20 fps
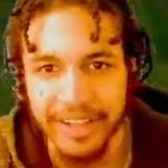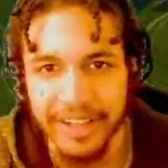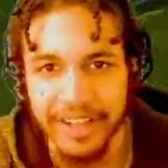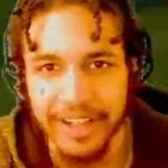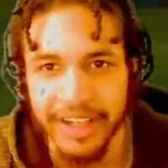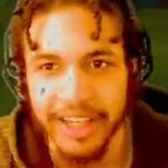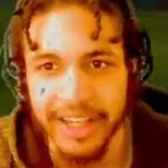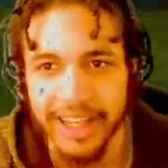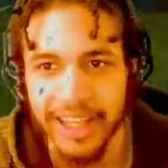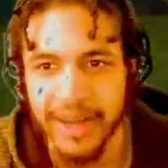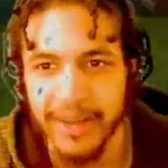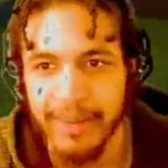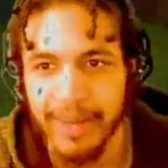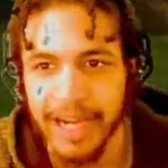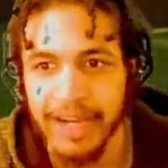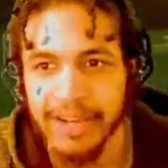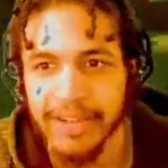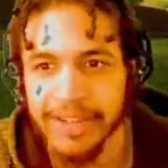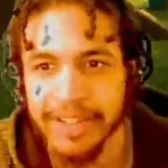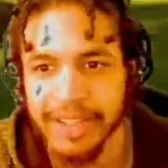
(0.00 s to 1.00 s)
And then
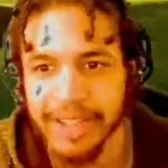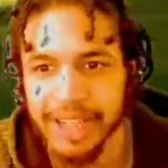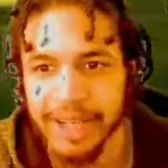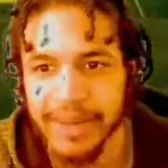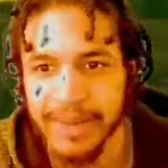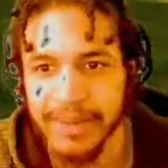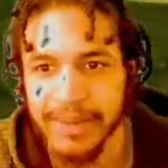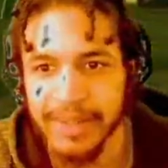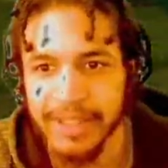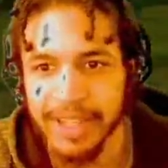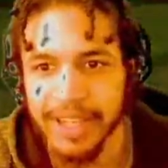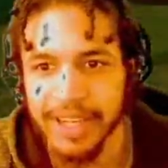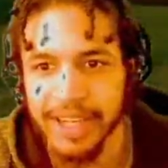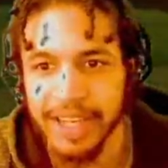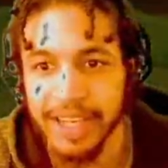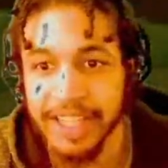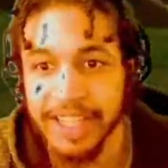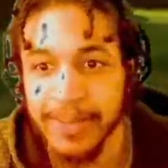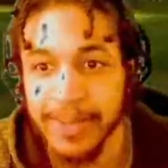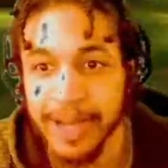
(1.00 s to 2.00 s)
Bowser comes. And
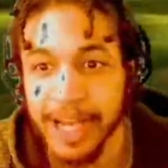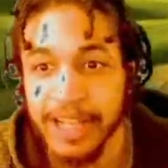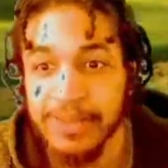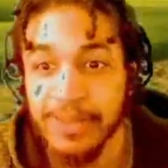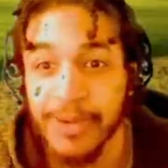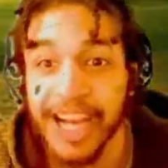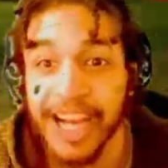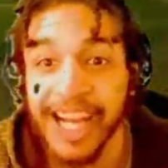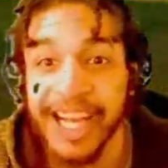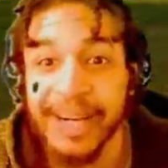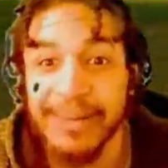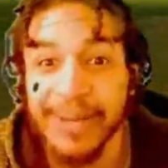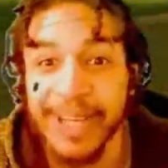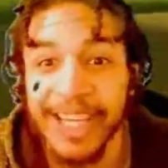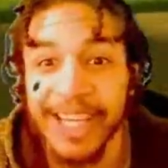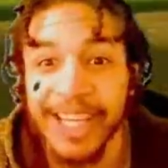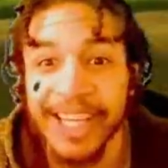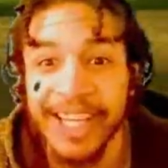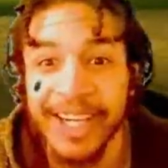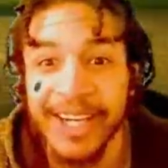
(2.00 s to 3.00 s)
Isabelle's behind me!
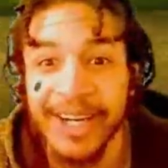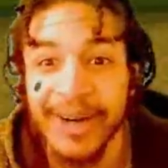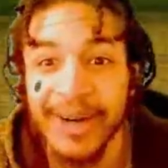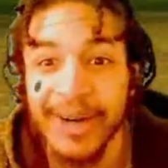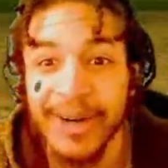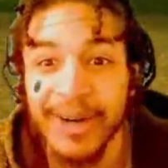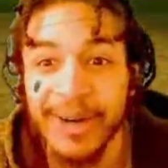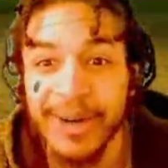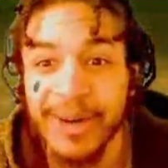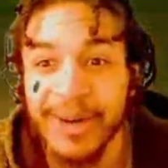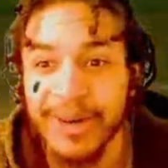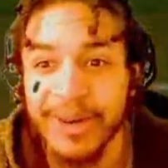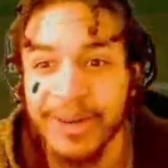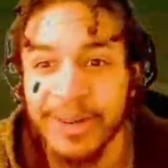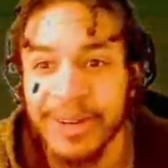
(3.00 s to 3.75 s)
Ooh!